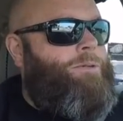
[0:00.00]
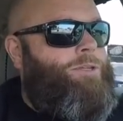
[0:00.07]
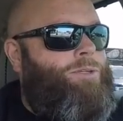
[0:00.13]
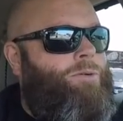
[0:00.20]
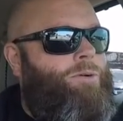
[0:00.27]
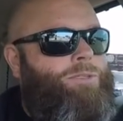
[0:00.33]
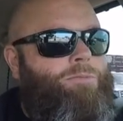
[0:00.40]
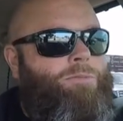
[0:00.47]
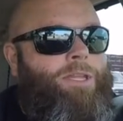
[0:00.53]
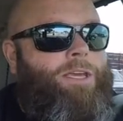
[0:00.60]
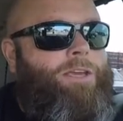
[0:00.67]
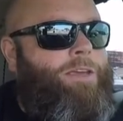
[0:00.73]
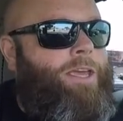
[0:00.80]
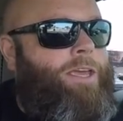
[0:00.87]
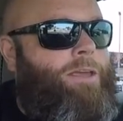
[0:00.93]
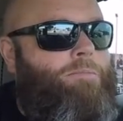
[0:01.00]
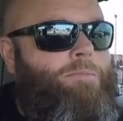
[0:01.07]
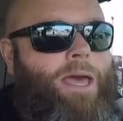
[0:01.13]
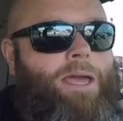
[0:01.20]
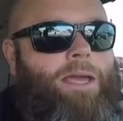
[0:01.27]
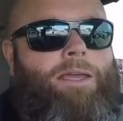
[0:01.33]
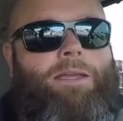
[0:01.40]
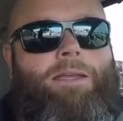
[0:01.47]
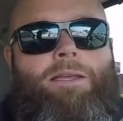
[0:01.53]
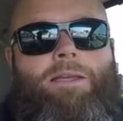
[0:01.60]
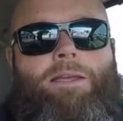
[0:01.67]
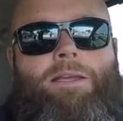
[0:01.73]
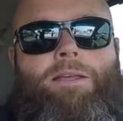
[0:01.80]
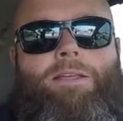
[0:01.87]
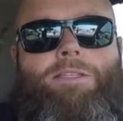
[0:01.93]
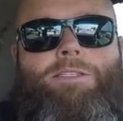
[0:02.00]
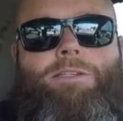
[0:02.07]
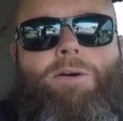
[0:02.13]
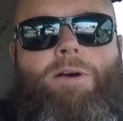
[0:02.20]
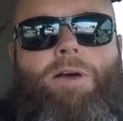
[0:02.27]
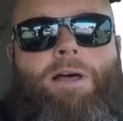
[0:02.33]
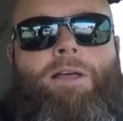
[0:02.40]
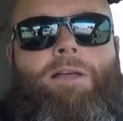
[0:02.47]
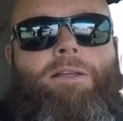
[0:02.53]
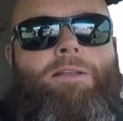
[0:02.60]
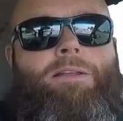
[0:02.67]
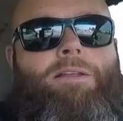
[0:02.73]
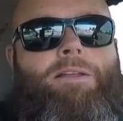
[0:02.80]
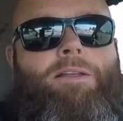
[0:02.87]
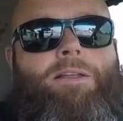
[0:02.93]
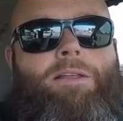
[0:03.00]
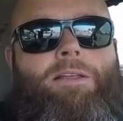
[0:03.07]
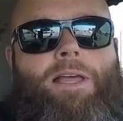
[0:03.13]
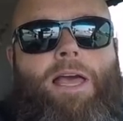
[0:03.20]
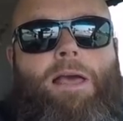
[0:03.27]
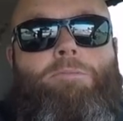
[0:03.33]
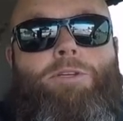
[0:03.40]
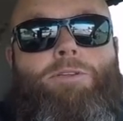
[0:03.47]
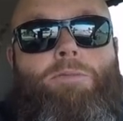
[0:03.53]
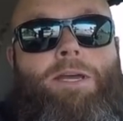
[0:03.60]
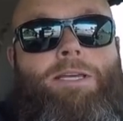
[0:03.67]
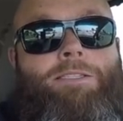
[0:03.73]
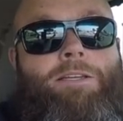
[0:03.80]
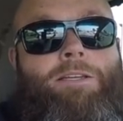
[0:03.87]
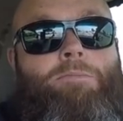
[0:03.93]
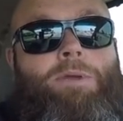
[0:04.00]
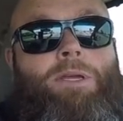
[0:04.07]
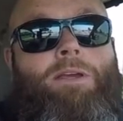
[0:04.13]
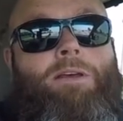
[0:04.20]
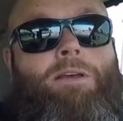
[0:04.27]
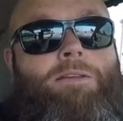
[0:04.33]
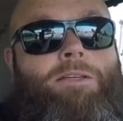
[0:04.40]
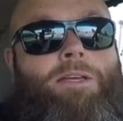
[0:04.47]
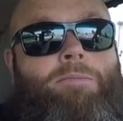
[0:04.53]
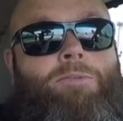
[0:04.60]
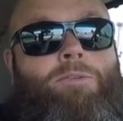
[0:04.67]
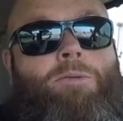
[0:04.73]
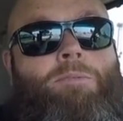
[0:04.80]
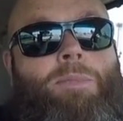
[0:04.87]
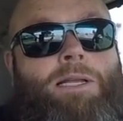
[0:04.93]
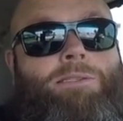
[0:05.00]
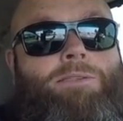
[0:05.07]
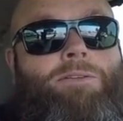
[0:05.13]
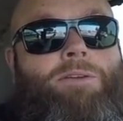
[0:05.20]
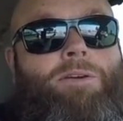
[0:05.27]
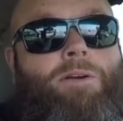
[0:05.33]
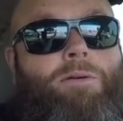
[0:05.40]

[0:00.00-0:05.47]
is short, so one thing you can't get back. So uh, I'm just wasting it because I'm going back to the car